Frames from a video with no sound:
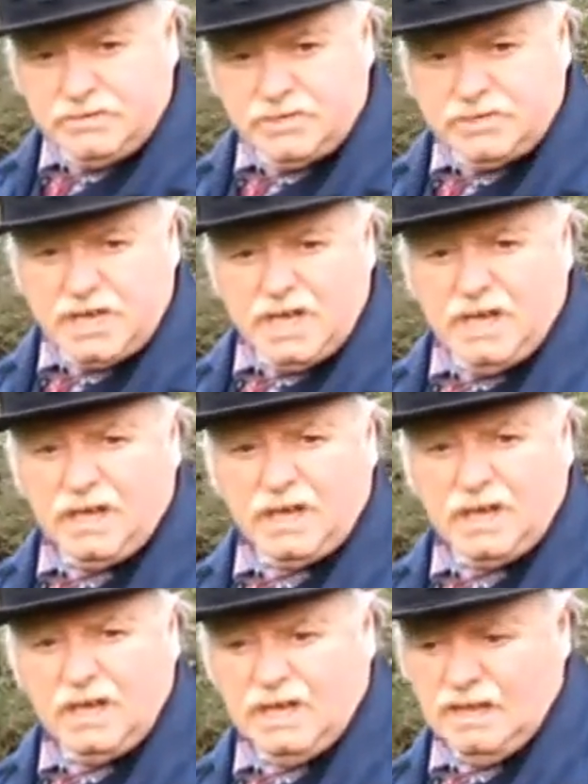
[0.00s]
to take
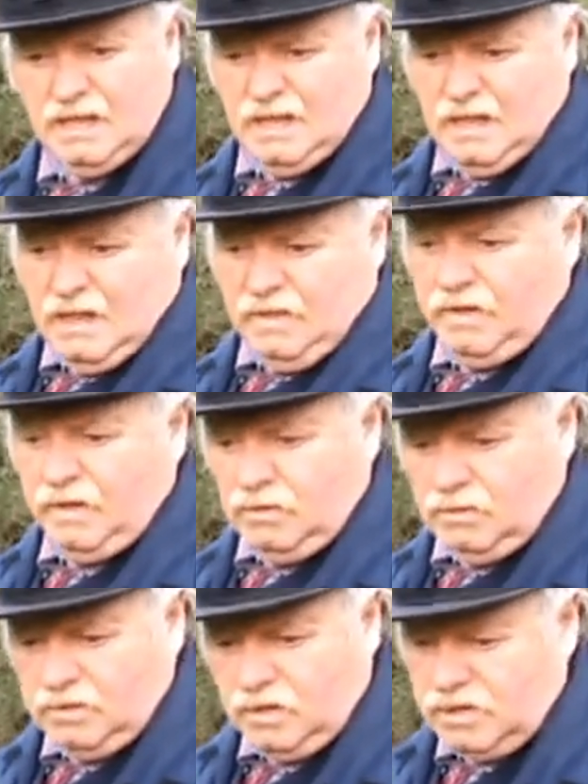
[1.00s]
the
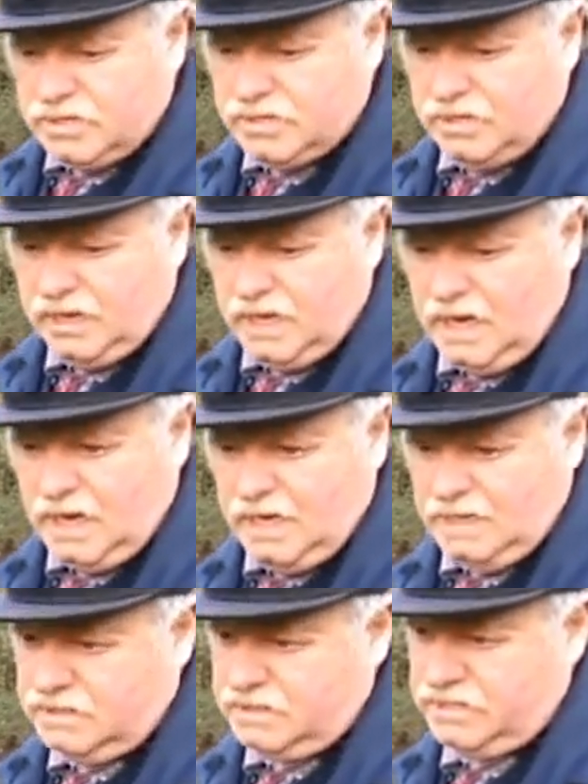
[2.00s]
old arson
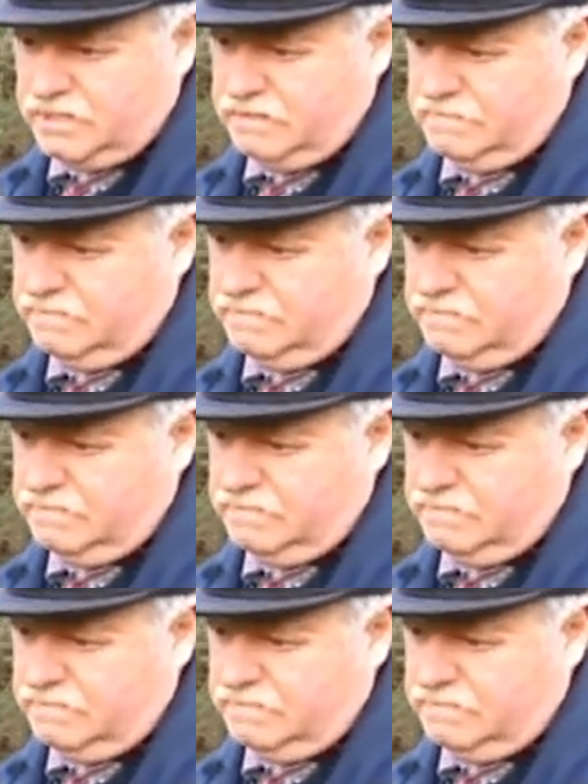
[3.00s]
carts,